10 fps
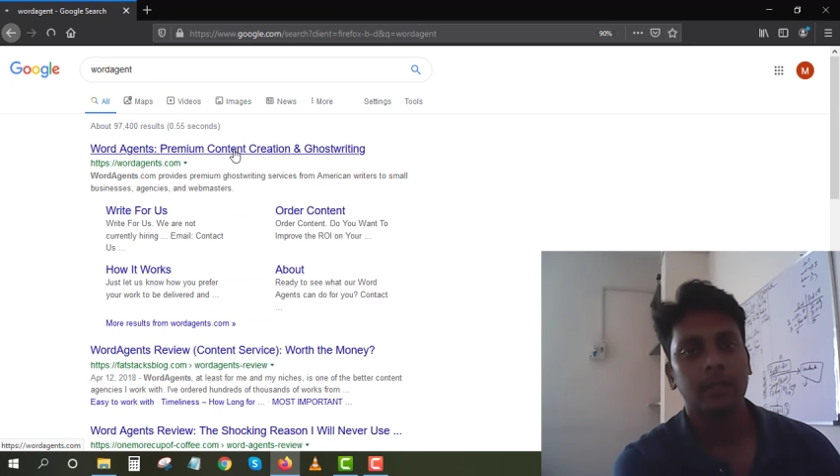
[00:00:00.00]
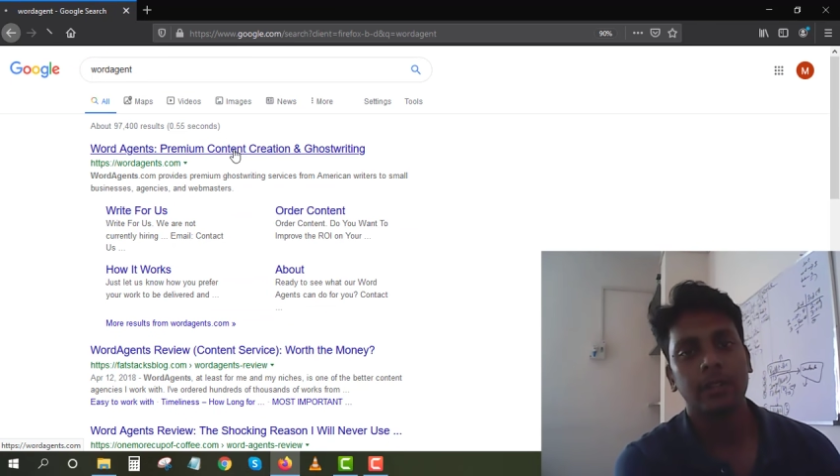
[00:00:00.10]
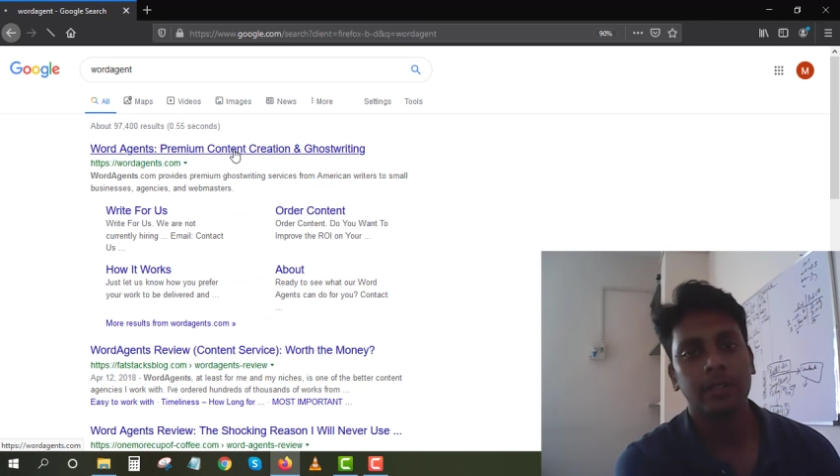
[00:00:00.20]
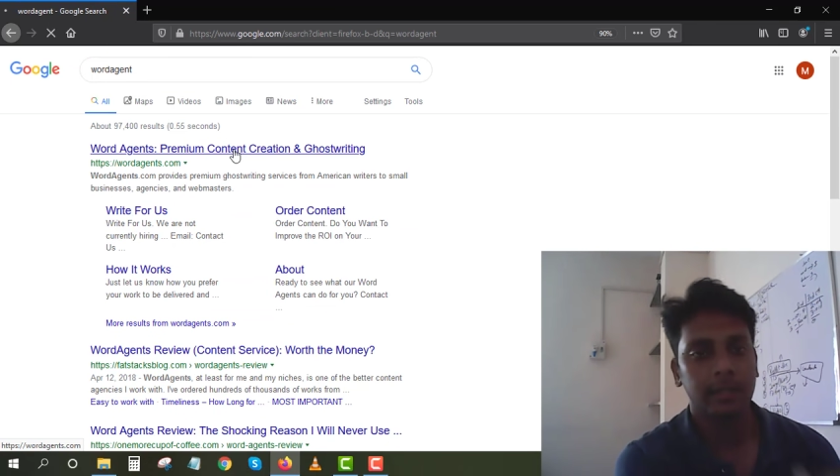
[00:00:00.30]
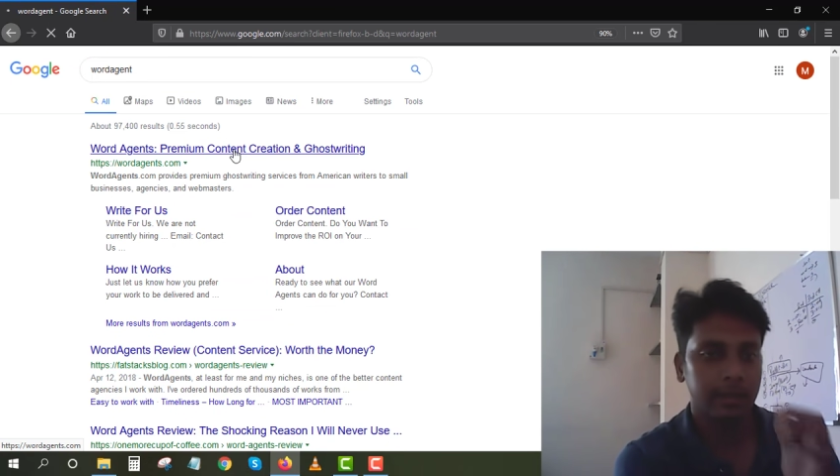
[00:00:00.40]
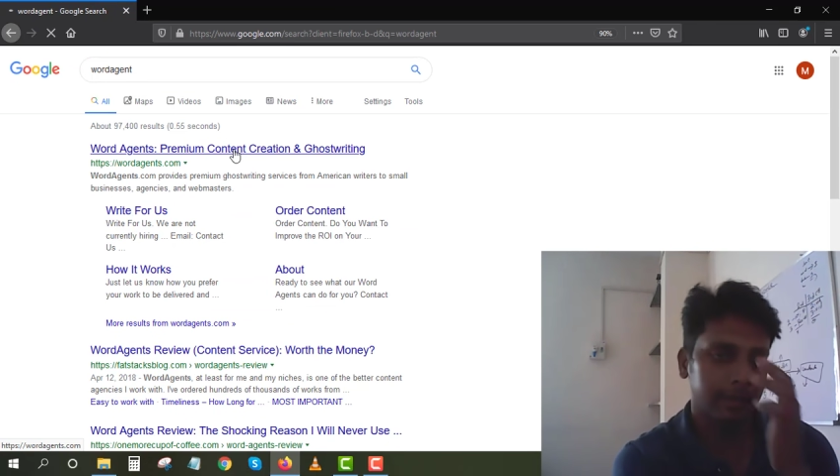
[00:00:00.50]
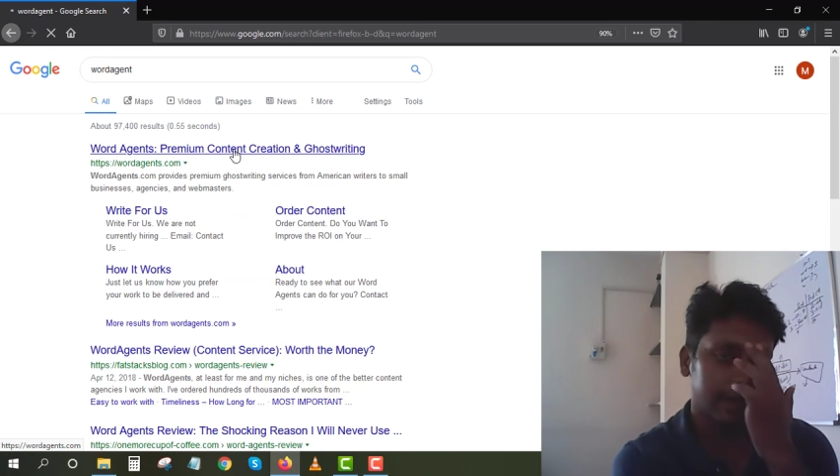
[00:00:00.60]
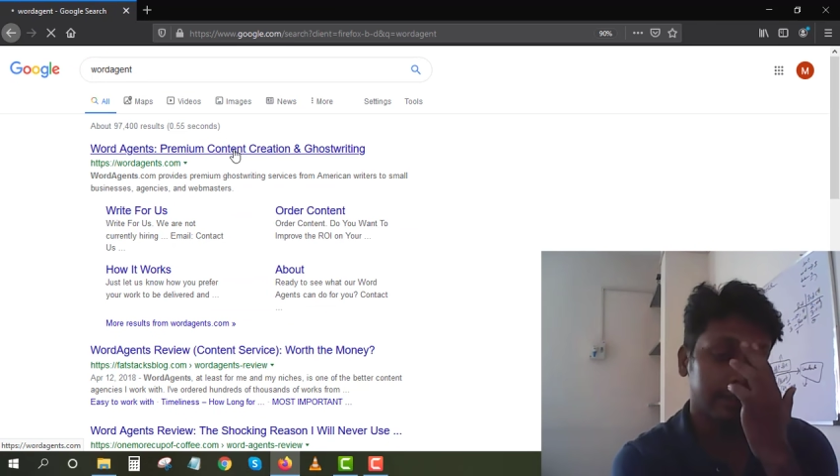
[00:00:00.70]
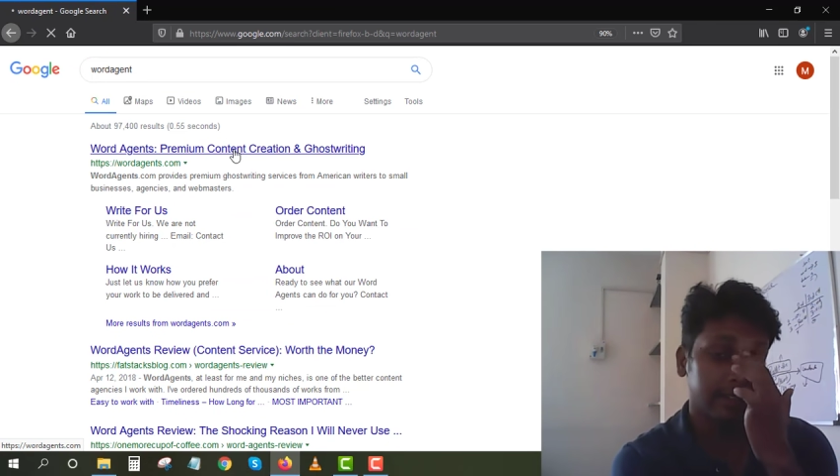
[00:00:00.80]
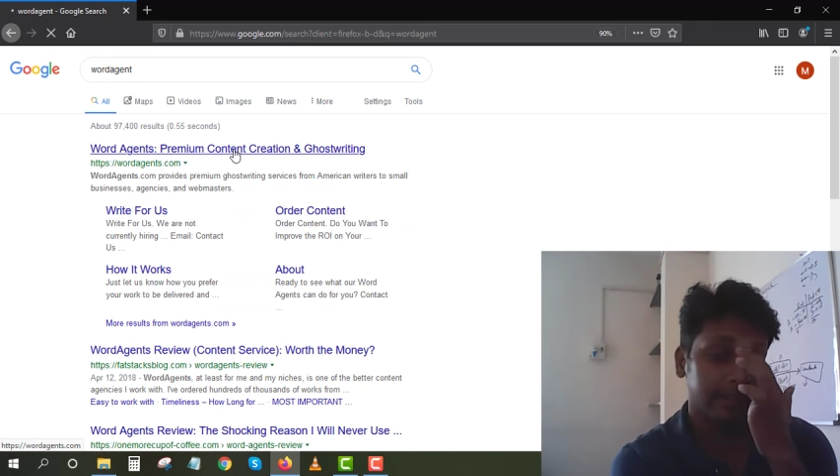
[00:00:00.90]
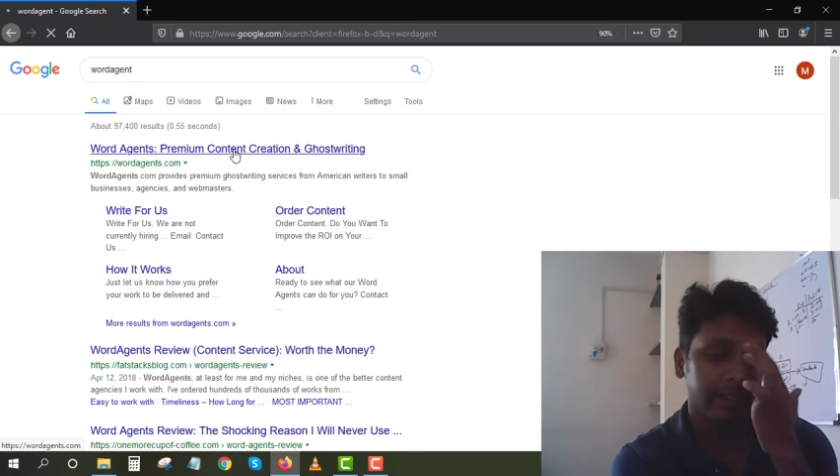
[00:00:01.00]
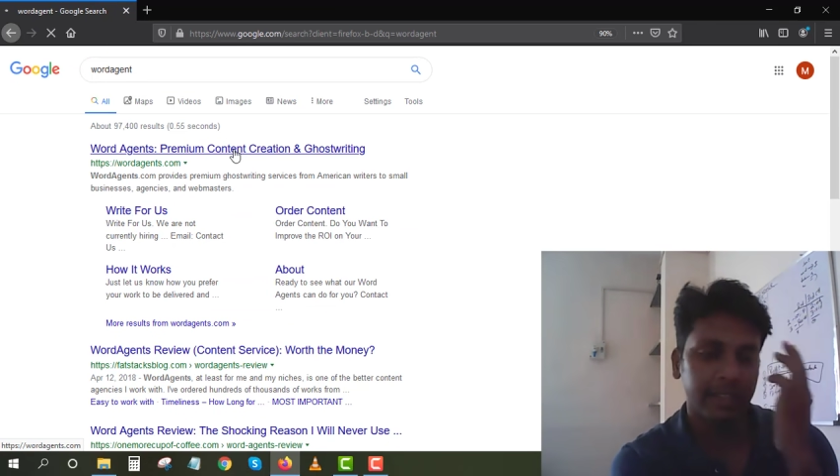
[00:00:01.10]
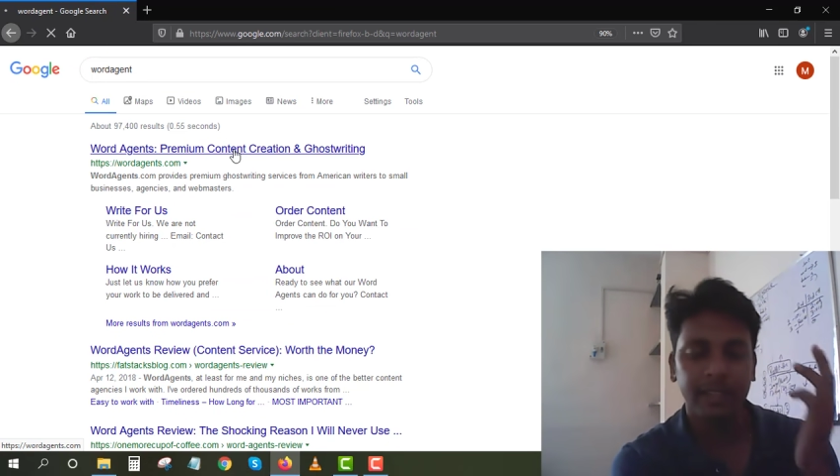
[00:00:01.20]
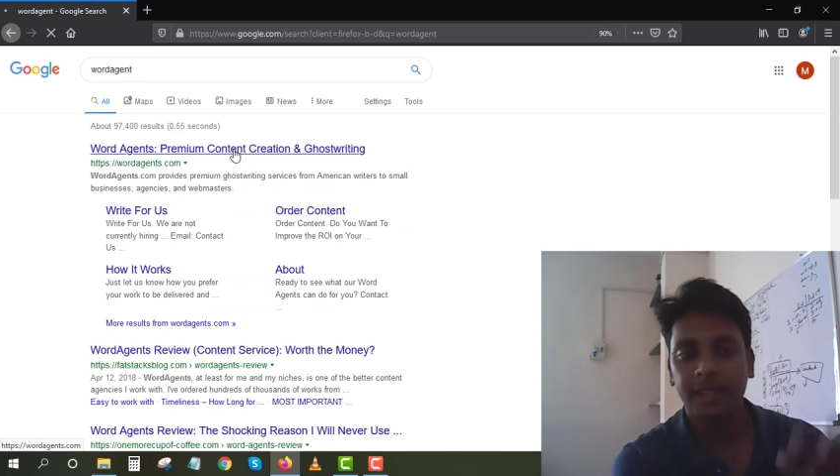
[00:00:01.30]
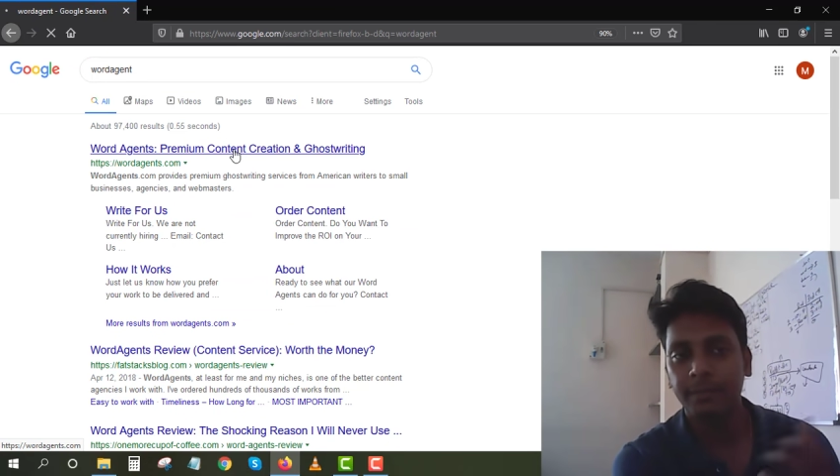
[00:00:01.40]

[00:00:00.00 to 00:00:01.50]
So it's a content creating